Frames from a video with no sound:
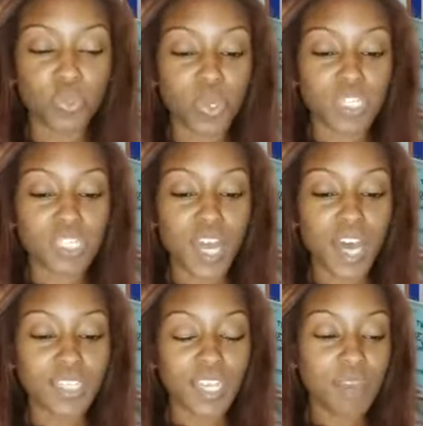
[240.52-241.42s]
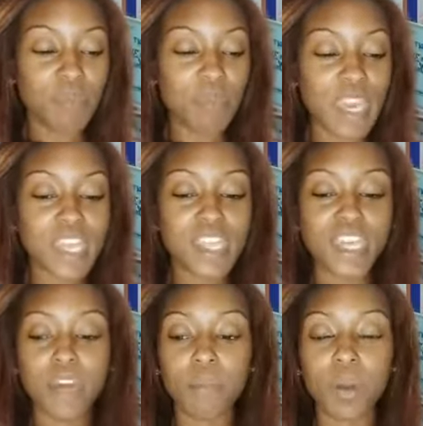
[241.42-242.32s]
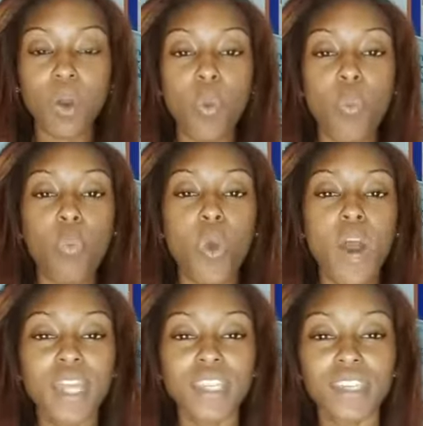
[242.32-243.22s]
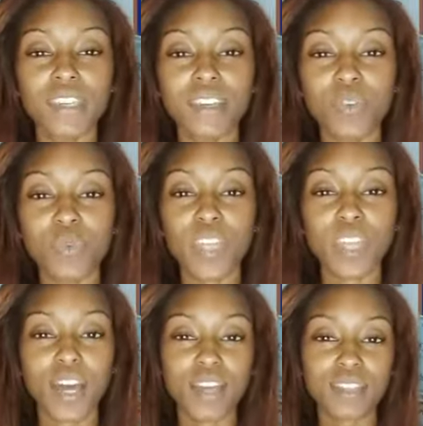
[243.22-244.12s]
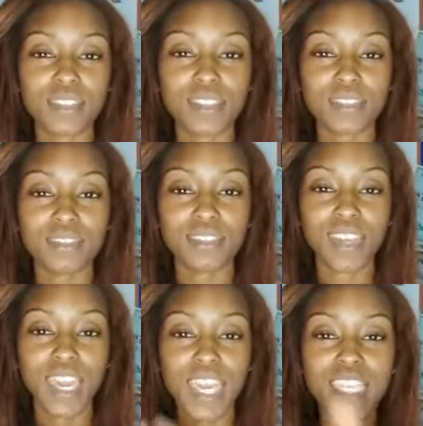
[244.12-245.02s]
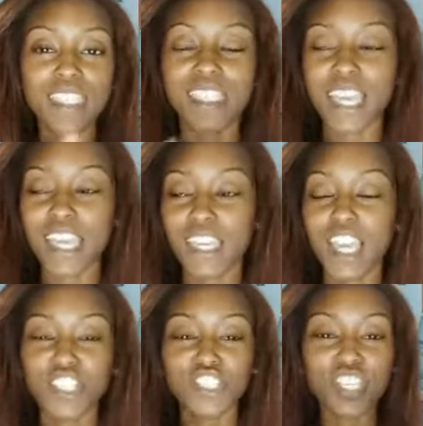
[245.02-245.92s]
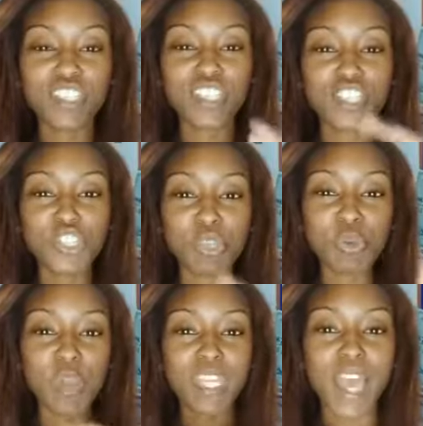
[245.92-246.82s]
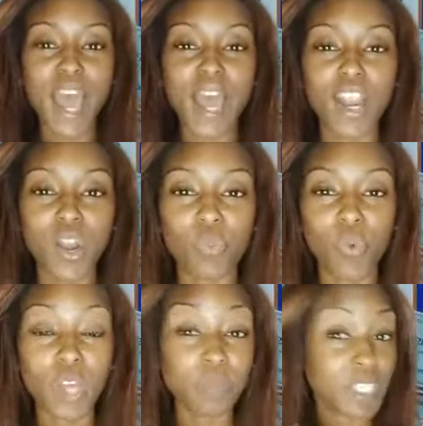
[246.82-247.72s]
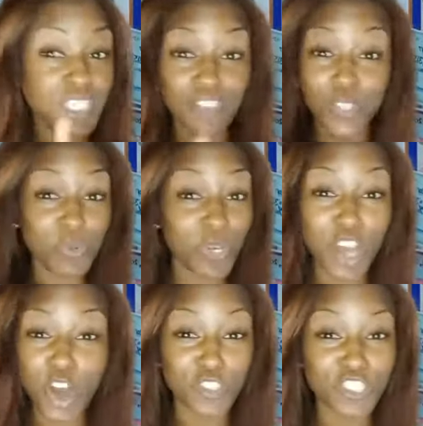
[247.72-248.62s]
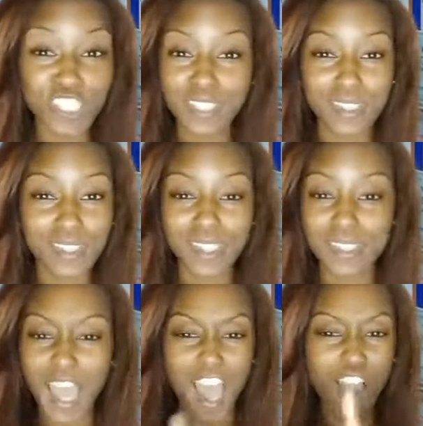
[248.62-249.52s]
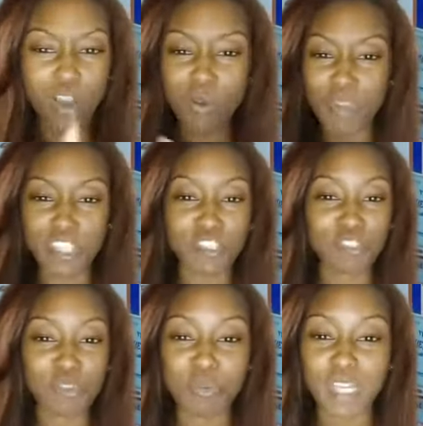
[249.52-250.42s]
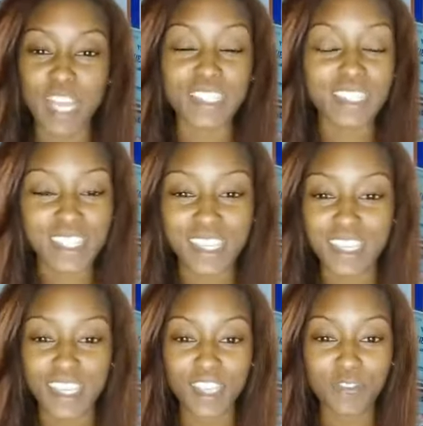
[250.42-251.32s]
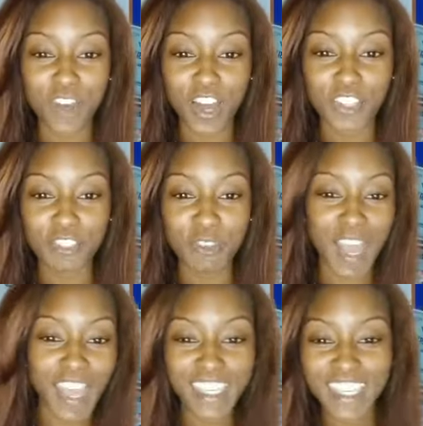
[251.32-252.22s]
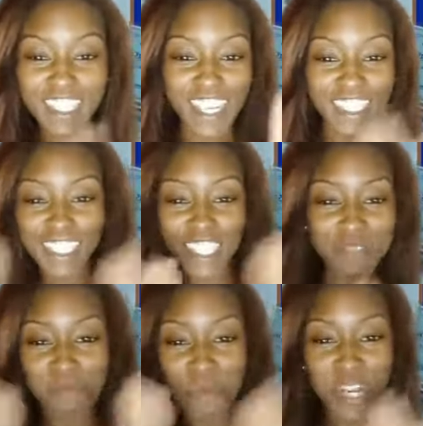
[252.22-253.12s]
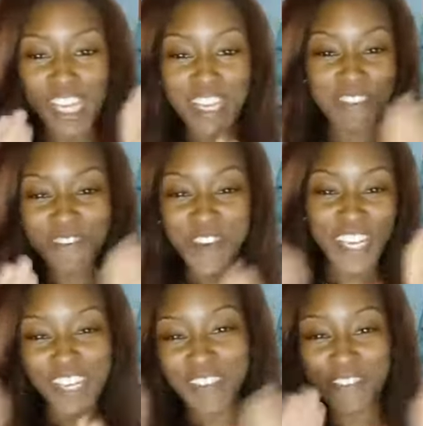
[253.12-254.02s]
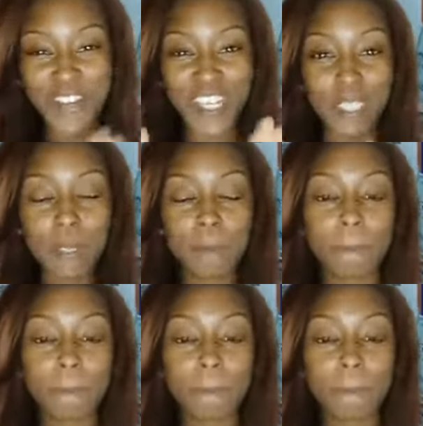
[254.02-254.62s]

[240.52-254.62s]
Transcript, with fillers: Lord God, make them one with us He's saying, just as you and I are one, because if you recall, Jesus says, I always do what I see the Father do. Hi, Kenyana. Good morning. Good morning. Good morning.